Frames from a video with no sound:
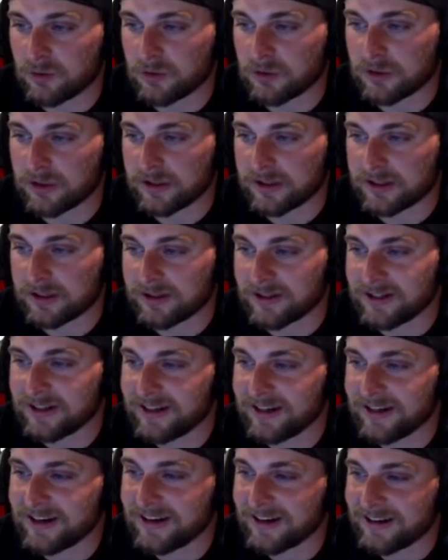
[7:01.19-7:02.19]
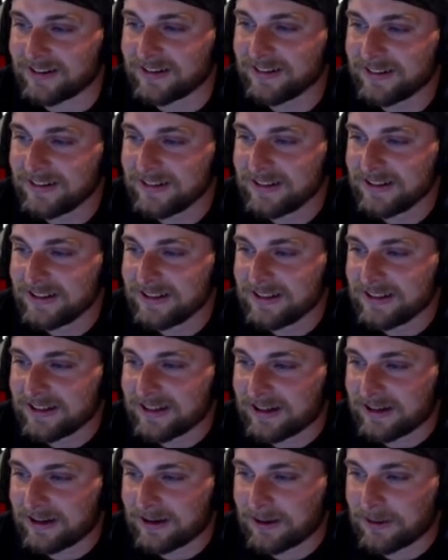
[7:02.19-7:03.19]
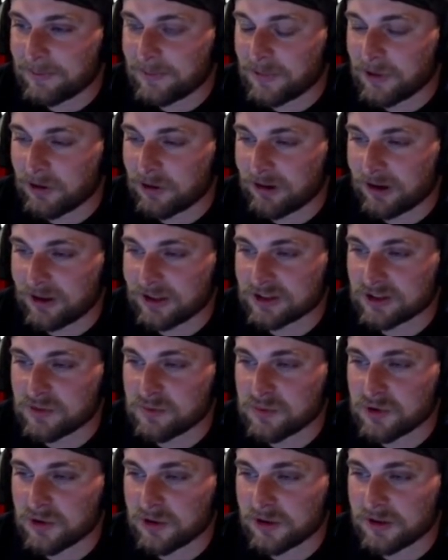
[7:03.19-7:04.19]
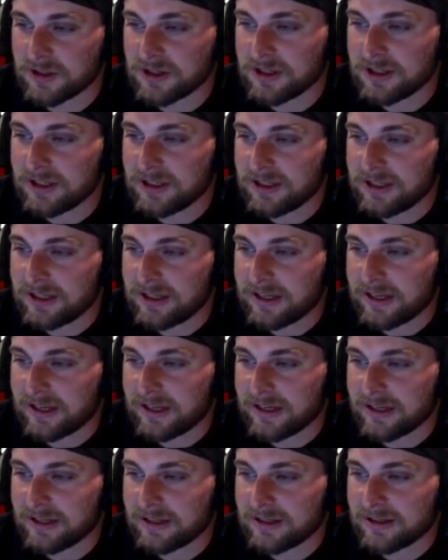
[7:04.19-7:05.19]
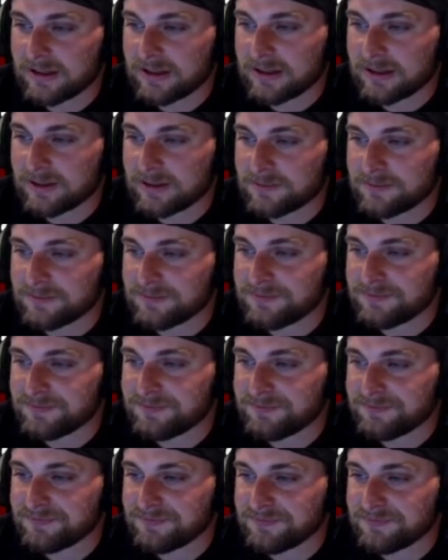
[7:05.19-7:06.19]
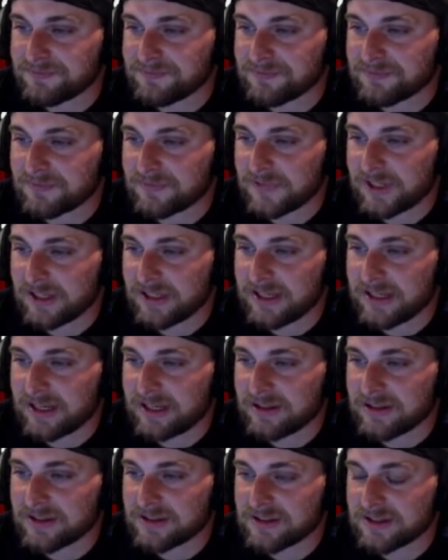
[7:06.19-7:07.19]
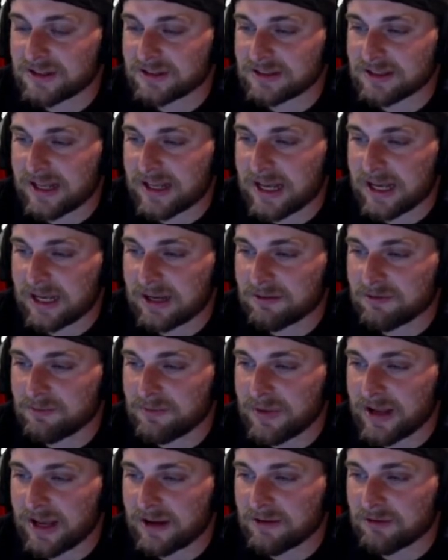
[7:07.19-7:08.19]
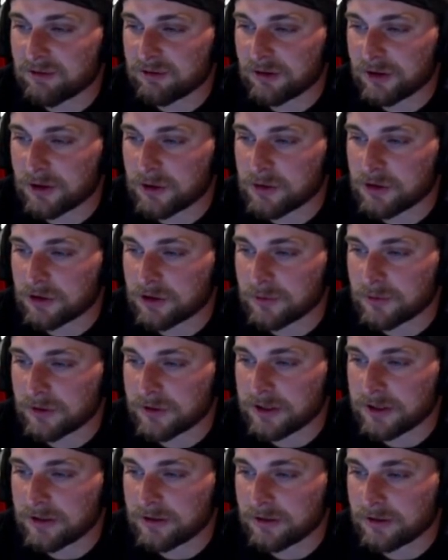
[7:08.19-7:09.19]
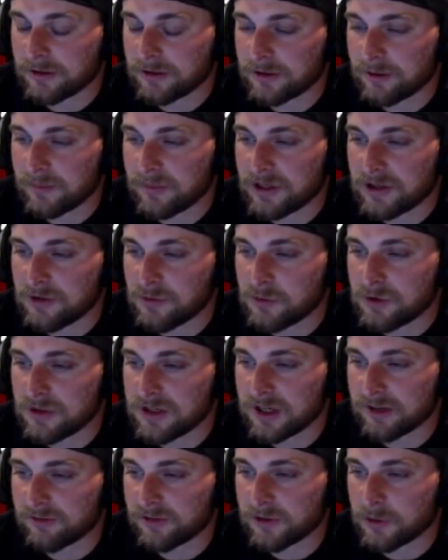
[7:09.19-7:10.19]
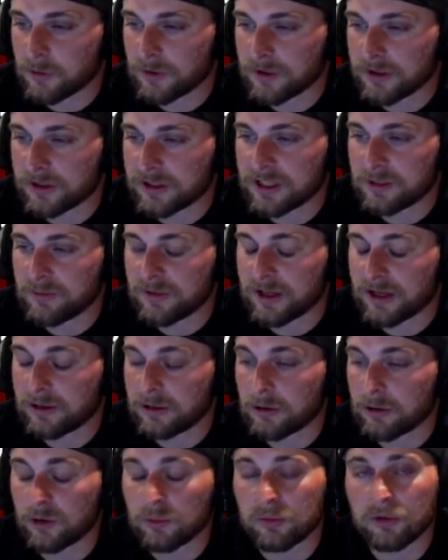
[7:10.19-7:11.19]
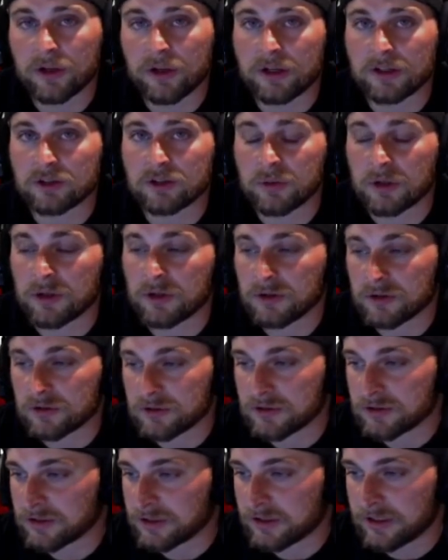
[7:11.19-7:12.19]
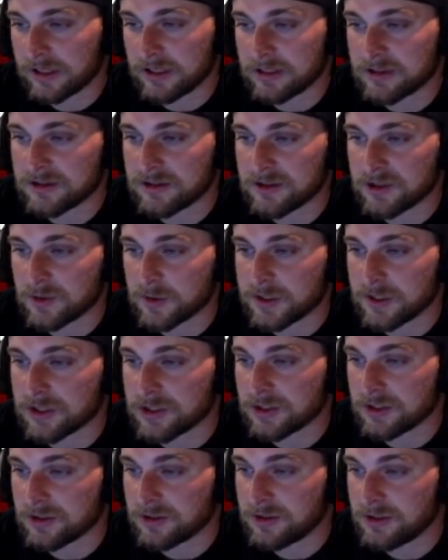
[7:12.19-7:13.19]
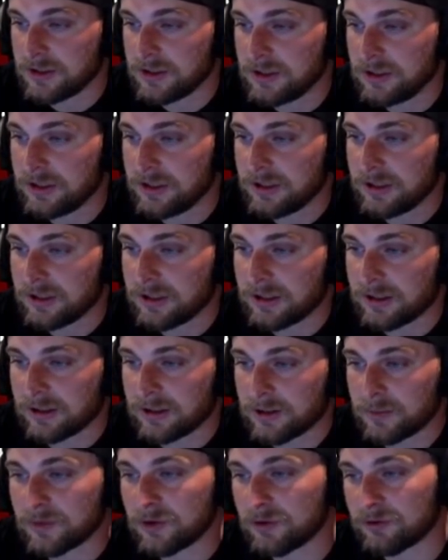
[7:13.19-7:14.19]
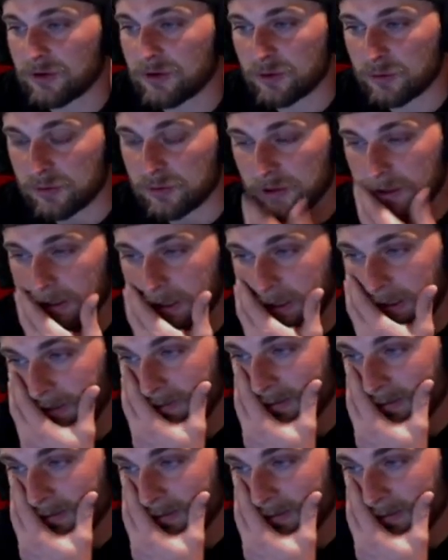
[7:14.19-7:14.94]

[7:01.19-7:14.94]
layout, across the board. And again, this doesn't have bad frontal armor either. I mean, you definitely want to keep that lower plate exposed in any situation. Your frontal plate